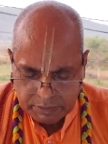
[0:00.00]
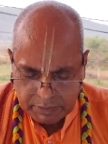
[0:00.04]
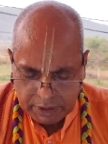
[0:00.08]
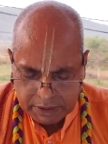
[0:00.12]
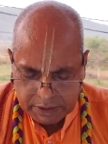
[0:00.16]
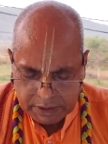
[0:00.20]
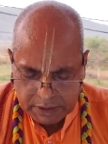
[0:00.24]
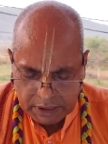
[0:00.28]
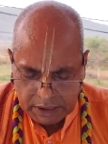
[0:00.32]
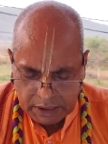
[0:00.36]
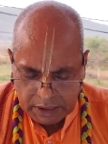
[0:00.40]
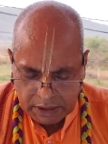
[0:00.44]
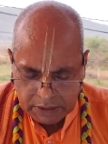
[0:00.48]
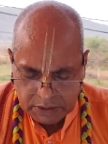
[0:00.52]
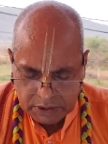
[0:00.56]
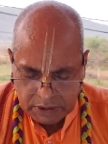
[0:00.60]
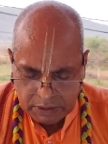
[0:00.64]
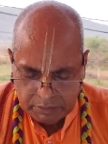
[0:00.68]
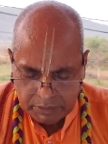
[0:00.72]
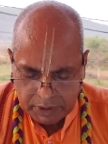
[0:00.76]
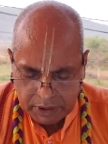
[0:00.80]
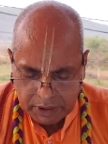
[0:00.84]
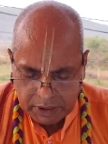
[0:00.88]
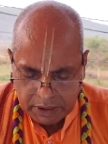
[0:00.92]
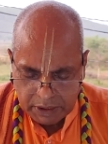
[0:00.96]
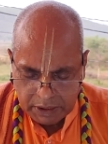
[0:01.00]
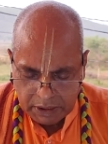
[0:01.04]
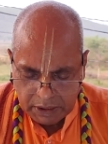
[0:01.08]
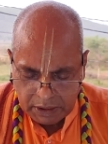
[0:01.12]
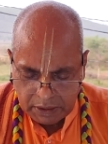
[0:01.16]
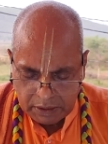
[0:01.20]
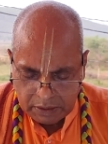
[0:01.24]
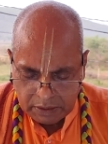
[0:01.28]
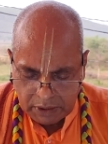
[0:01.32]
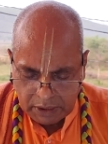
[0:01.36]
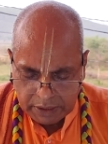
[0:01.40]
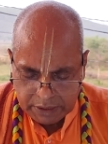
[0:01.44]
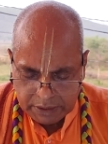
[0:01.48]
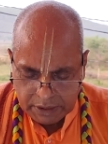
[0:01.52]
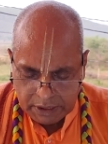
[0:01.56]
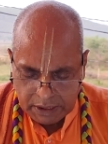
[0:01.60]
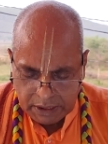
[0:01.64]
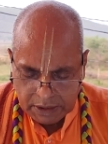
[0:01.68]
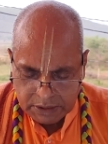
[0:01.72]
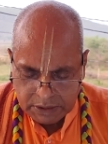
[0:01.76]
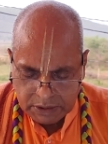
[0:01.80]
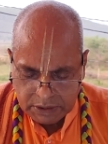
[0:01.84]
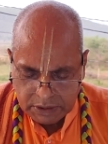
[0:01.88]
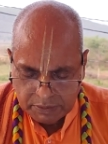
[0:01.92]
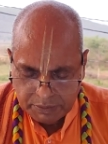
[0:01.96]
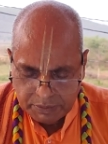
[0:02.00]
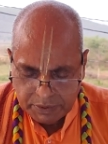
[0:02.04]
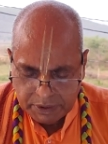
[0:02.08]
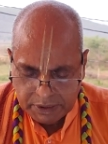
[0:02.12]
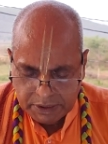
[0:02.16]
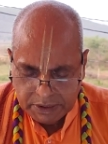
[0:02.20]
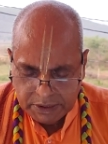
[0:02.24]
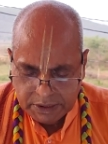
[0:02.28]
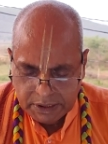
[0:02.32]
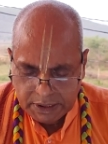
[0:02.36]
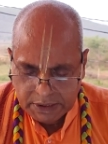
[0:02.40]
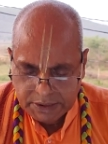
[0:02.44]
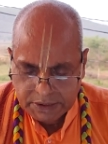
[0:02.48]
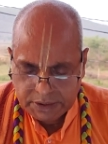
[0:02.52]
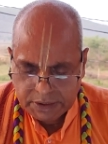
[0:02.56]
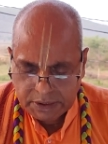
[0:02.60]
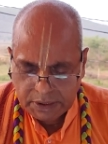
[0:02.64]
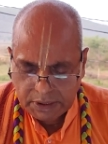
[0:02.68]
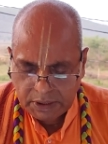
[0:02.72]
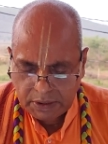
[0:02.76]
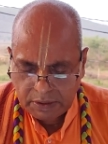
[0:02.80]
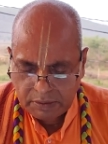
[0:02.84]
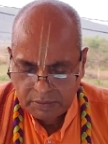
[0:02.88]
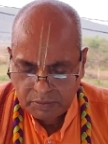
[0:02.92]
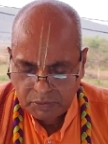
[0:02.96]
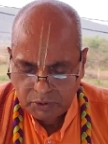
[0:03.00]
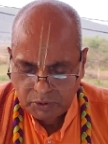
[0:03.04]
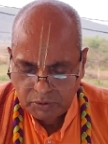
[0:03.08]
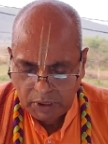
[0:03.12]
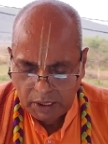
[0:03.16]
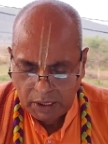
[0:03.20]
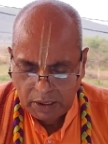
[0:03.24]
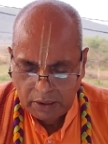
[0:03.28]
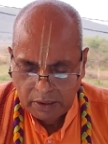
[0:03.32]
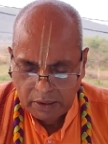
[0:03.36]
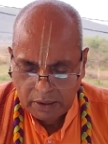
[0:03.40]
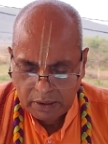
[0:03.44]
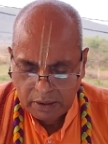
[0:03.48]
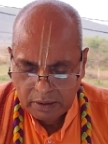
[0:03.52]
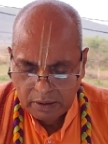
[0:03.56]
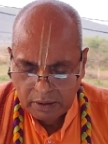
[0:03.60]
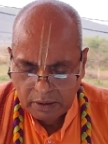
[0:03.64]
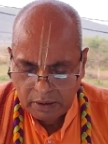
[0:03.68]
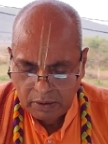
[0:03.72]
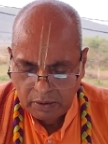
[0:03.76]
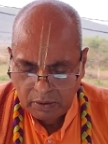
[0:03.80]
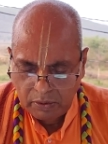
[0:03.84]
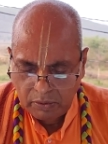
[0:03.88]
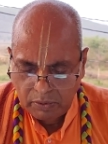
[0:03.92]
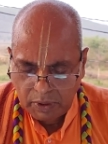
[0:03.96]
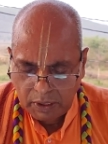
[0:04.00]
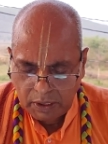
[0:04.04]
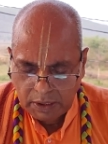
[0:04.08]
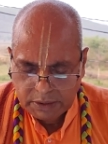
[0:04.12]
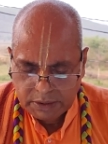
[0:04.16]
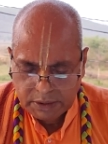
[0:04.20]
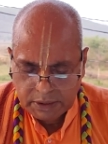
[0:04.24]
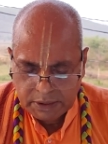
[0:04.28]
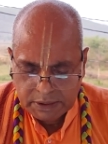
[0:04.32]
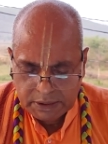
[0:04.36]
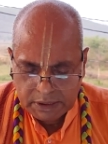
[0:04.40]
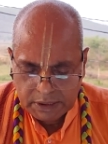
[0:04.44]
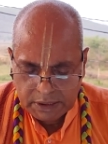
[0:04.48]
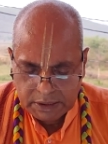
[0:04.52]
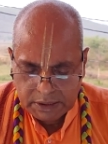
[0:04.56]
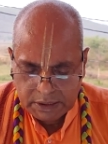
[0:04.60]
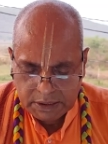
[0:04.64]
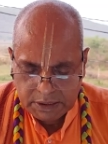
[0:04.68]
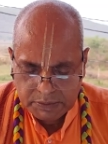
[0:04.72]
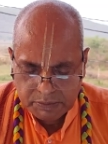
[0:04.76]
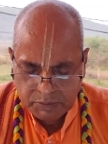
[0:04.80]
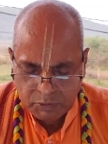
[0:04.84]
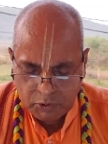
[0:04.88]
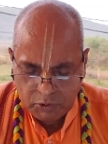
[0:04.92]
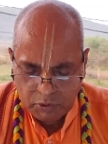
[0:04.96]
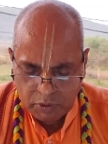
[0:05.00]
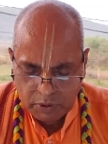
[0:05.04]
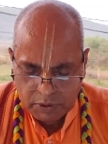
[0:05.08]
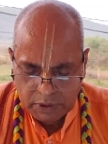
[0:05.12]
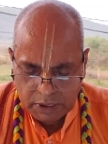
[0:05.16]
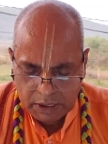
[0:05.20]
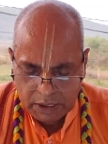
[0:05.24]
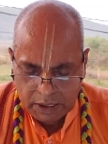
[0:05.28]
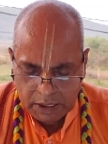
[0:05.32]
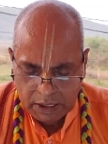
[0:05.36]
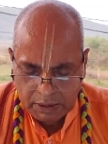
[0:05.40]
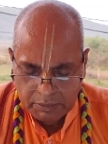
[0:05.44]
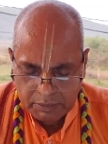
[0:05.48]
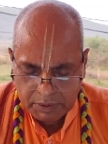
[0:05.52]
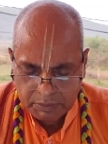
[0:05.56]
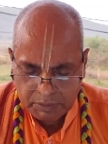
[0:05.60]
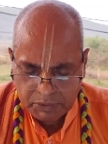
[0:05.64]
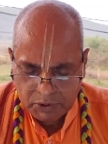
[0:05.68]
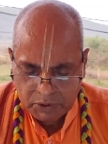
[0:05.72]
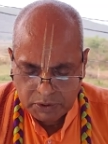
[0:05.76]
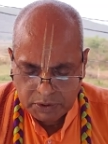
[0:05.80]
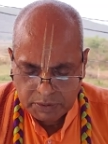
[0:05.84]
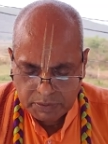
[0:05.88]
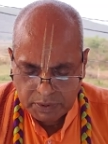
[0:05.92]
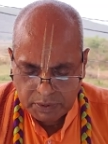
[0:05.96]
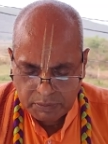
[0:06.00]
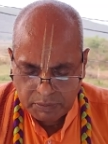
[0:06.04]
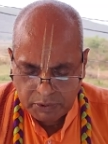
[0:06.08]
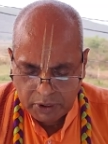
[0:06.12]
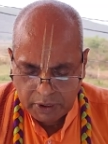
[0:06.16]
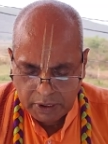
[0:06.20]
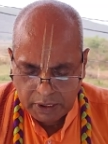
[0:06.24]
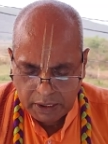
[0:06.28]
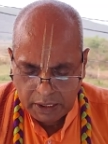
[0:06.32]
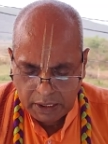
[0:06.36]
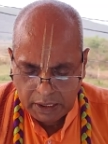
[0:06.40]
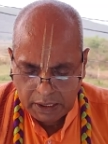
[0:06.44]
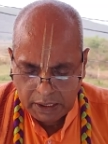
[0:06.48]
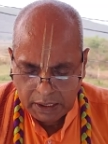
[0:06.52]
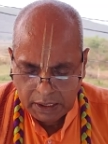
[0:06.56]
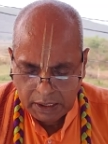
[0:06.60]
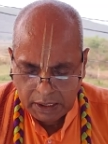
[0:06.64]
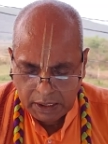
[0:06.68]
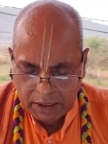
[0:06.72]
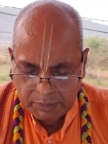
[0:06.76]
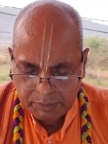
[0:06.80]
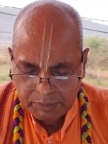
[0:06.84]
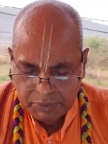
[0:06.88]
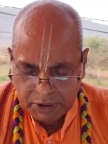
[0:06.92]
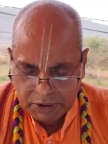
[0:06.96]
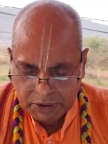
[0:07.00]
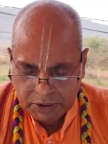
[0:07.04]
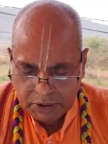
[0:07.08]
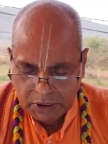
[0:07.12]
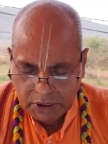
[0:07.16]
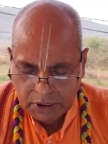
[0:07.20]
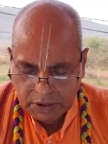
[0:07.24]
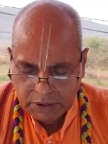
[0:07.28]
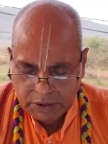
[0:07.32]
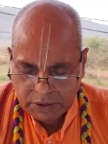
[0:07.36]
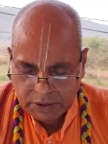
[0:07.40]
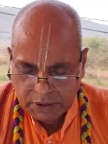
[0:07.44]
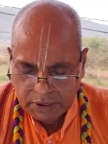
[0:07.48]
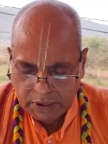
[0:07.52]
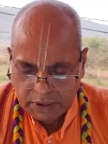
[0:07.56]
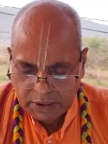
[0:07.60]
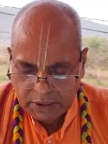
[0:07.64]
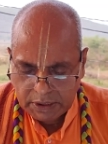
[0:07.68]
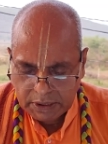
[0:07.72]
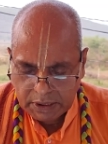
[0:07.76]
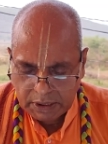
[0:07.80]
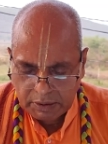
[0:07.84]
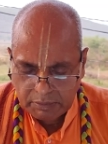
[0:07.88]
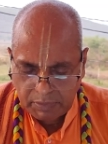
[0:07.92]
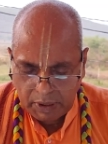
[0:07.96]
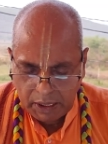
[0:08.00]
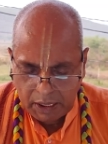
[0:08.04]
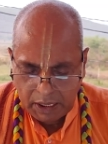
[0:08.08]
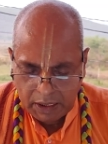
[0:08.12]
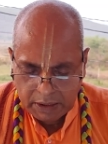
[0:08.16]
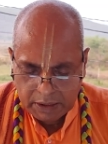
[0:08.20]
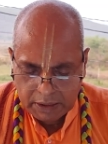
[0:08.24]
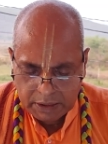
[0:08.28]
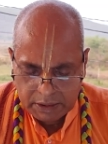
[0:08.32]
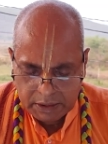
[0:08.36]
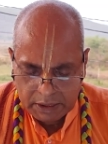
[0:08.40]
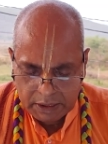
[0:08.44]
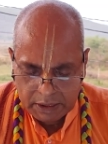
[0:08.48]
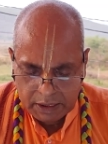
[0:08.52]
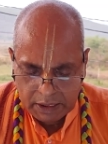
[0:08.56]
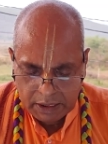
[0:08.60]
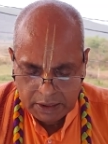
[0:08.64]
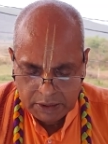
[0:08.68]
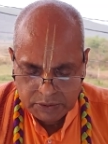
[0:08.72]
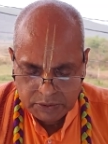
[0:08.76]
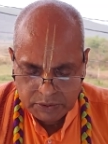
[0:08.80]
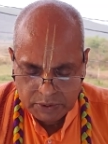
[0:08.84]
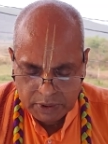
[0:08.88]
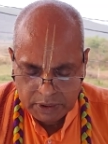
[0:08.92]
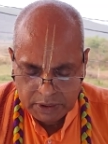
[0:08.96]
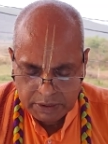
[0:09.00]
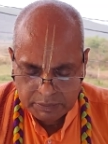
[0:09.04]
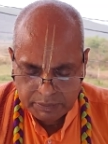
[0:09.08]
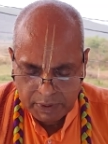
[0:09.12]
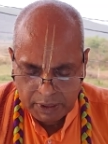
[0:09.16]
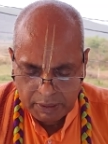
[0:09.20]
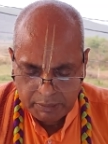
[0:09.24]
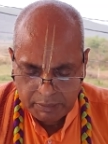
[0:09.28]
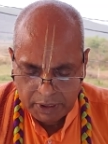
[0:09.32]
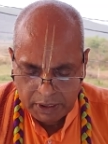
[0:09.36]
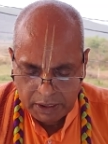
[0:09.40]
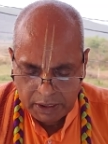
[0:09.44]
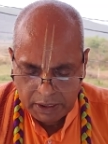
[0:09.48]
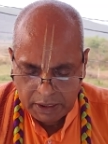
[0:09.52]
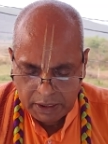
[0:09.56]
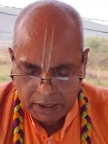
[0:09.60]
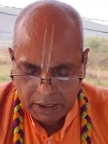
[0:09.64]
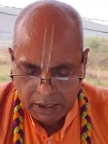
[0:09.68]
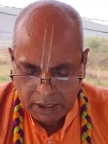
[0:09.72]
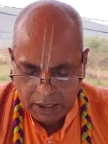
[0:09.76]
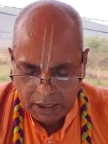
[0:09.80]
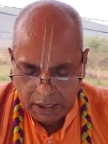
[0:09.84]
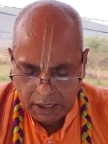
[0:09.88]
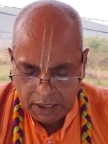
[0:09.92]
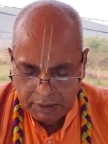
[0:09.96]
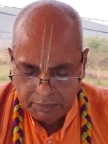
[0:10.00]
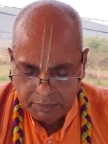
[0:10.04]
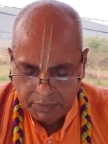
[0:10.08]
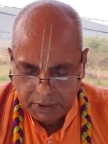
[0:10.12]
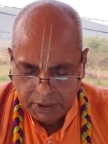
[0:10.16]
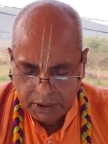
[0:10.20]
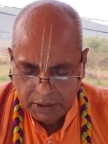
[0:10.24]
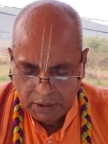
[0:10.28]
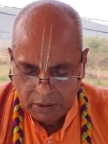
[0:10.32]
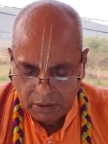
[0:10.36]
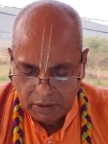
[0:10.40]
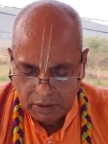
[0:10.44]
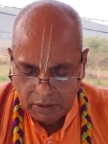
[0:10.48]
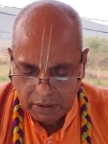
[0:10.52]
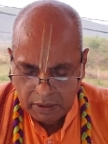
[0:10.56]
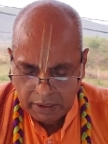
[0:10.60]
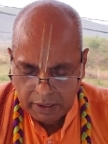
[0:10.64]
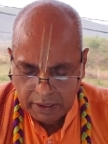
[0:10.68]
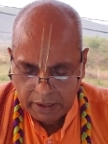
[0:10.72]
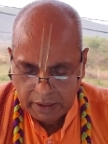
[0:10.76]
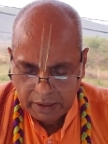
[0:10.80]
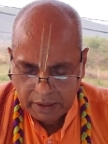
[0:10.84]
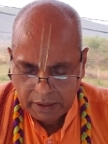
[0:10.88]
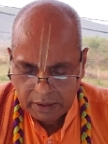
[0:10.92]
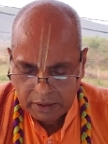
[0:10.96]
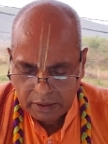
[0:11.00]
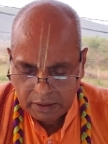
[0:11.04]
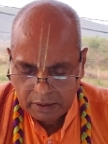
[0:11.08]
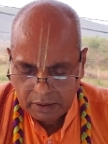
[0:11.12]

of material enjoyment, the attraction of riches bewilder one's intelligence more than having beautiful bodily features, taking birth in an aristocratic family and being alone.